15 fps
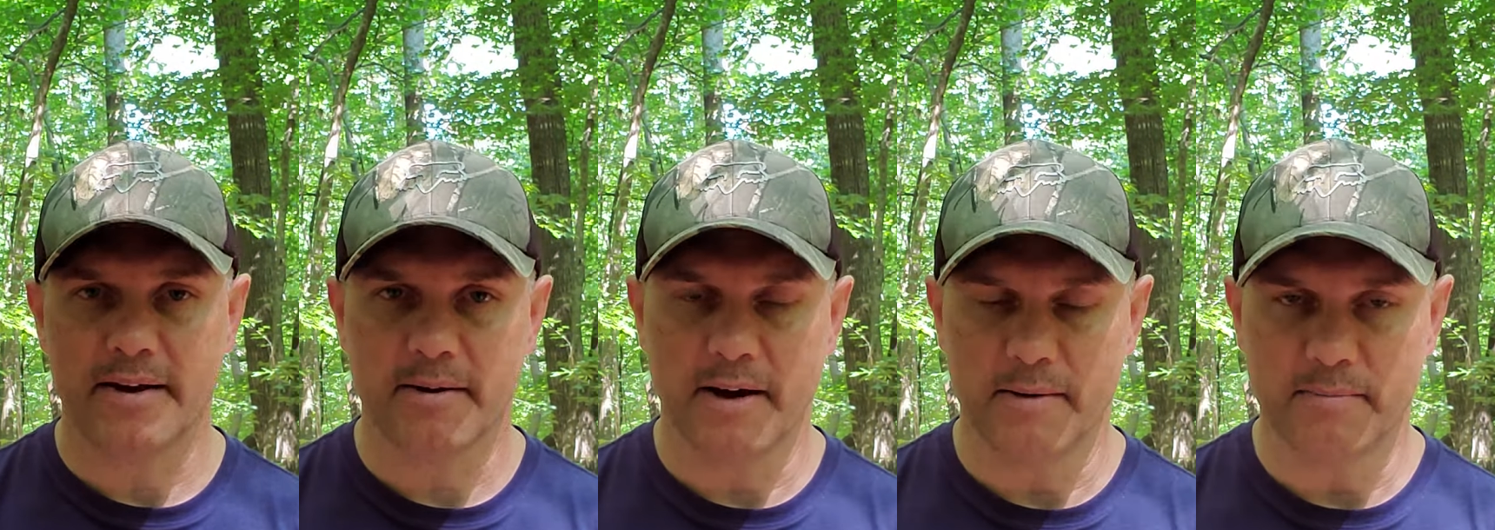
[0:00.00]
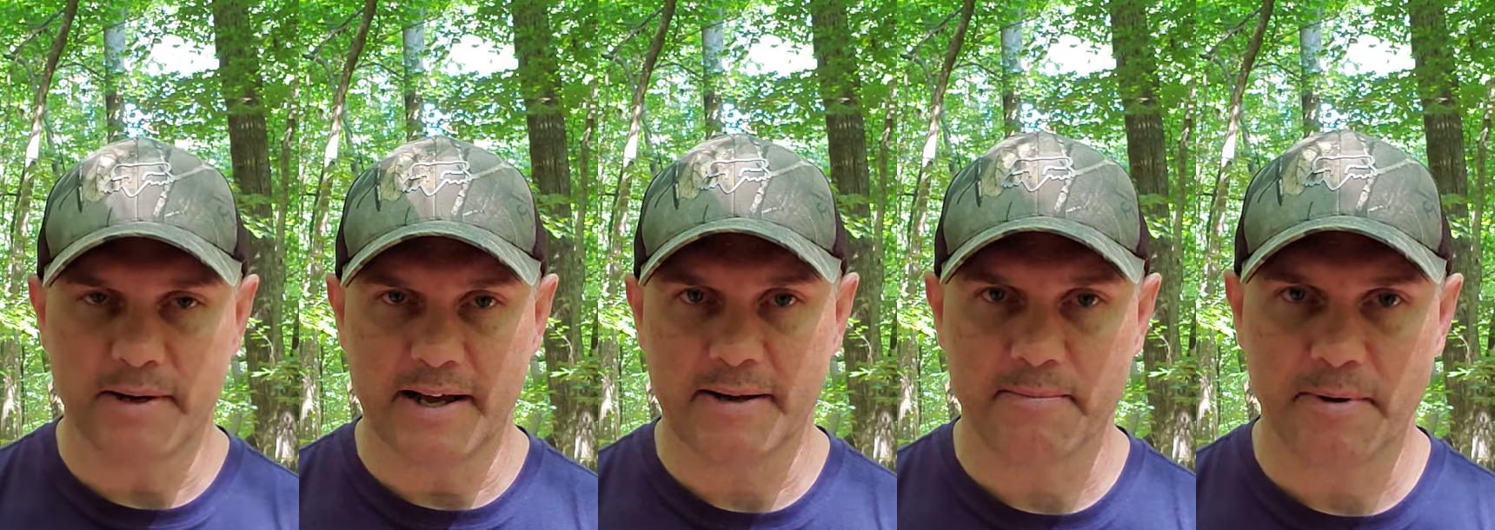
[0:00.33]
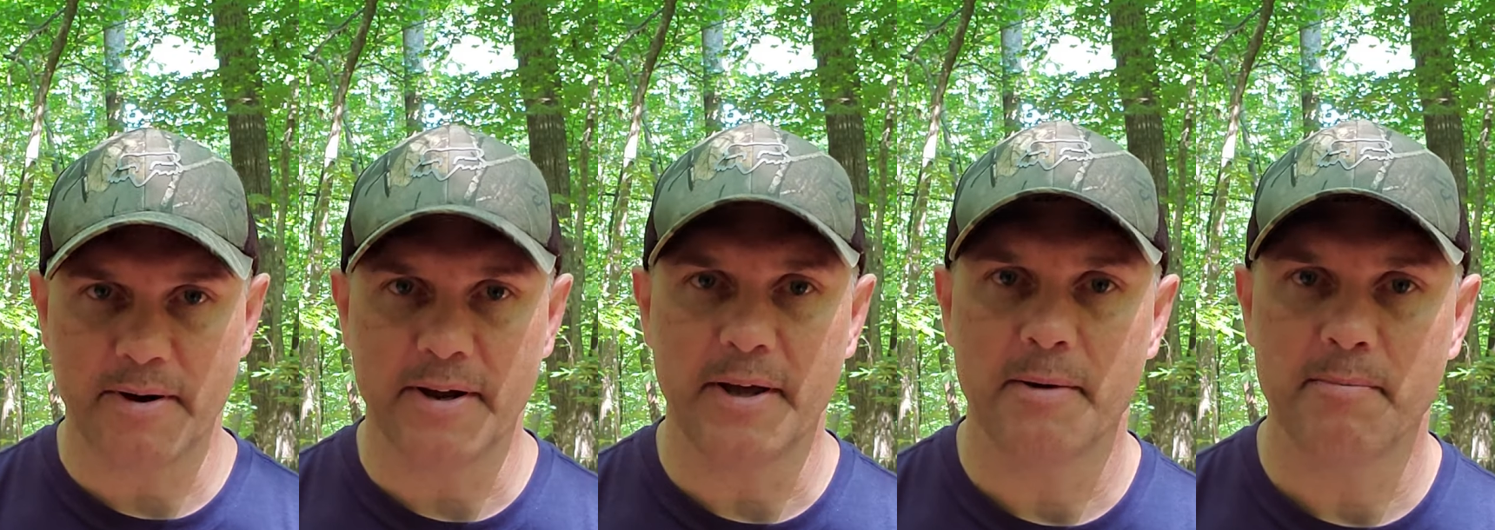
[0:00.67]
a
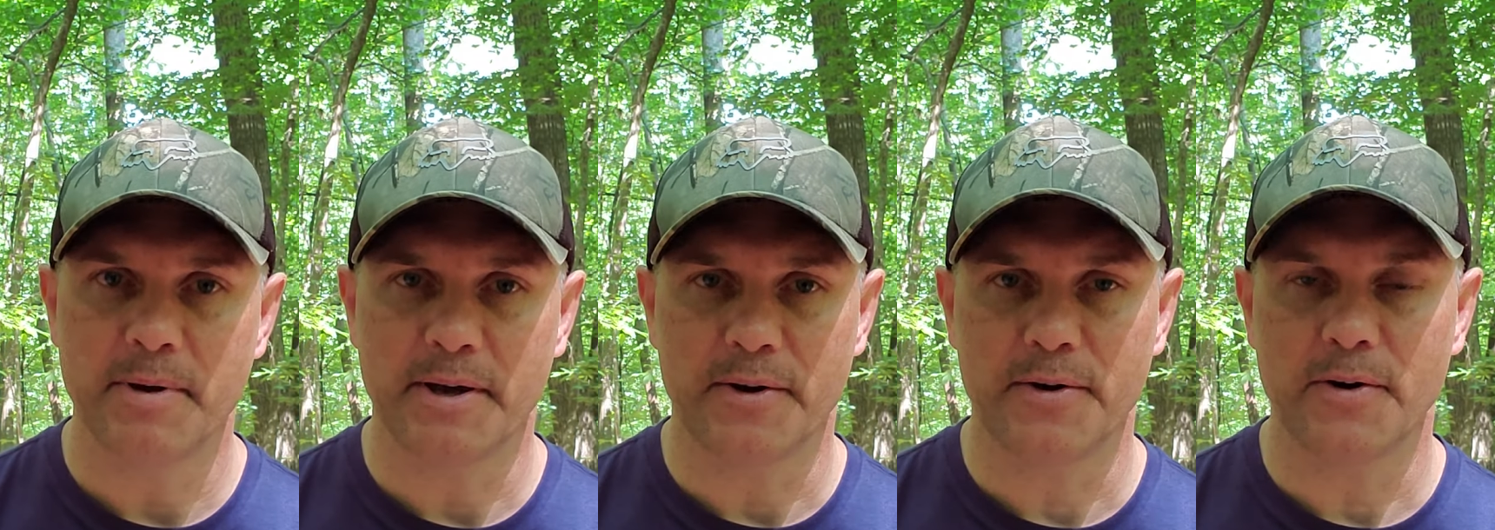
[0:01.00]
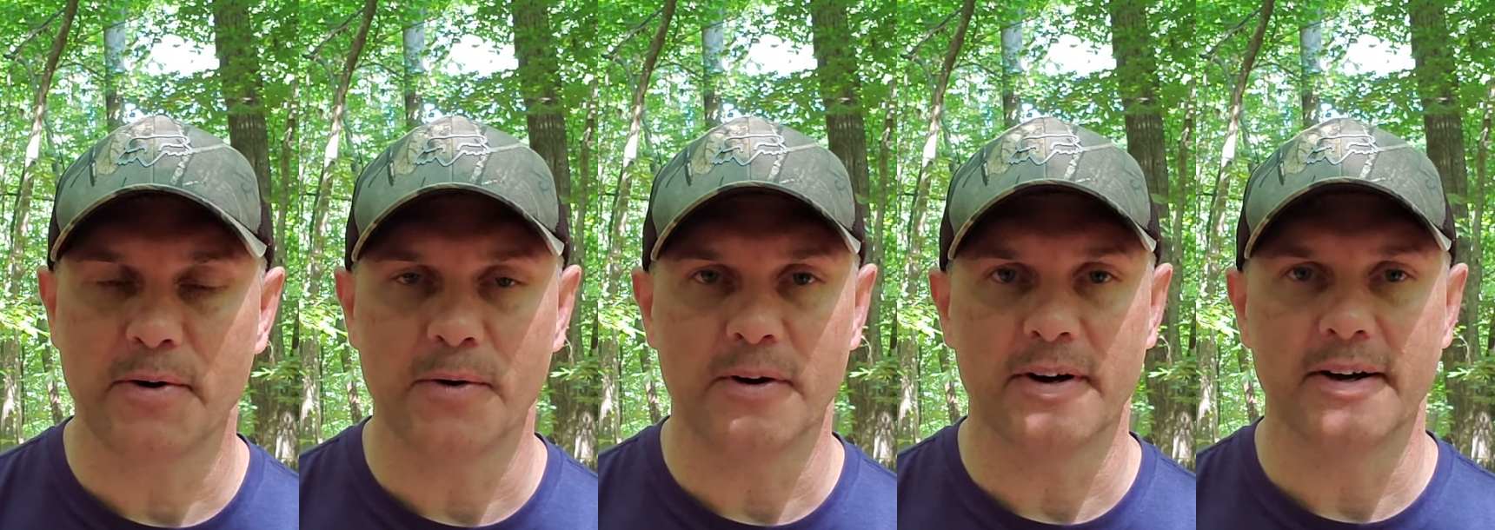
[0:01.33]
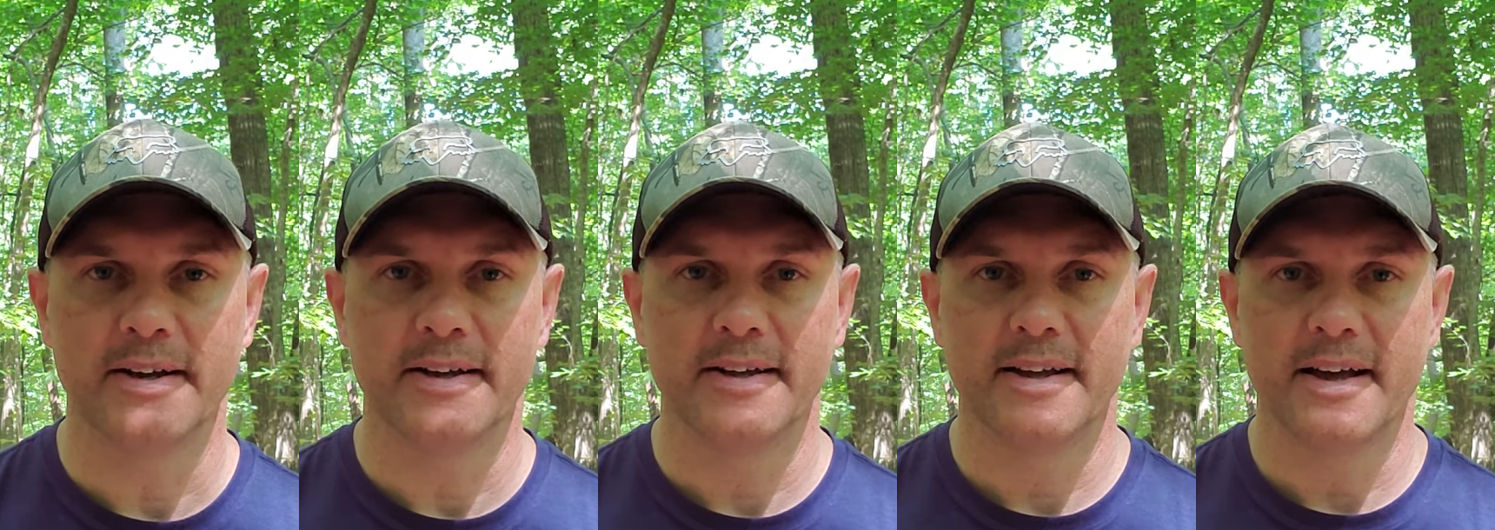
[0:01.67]
blackberry picker or
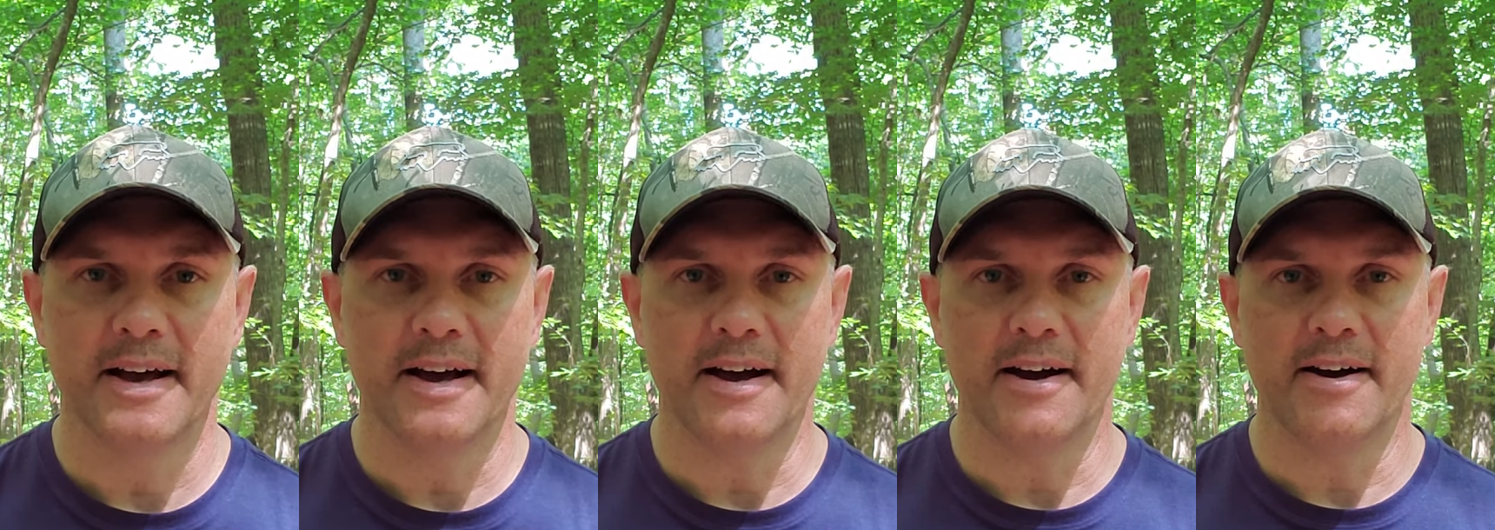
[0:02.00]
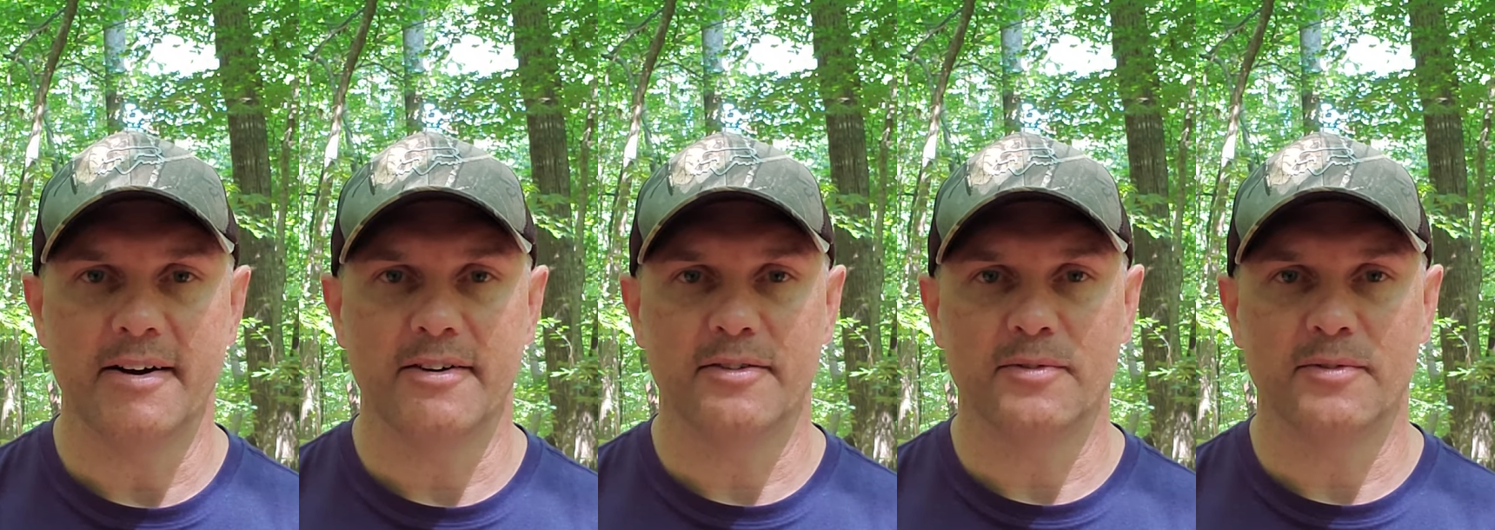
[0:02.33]
uh,